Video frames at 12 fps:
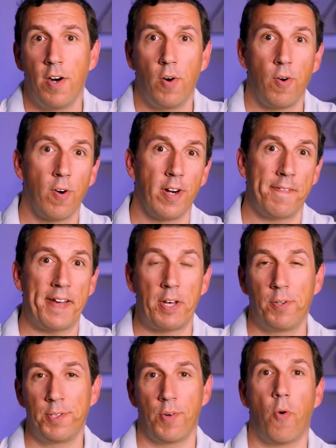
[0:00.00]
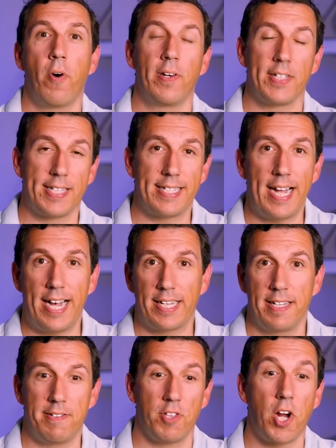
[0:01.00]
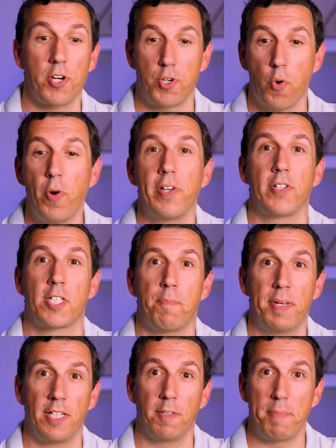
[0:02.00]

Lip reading: or if I hold an oil stock, a large oil spill,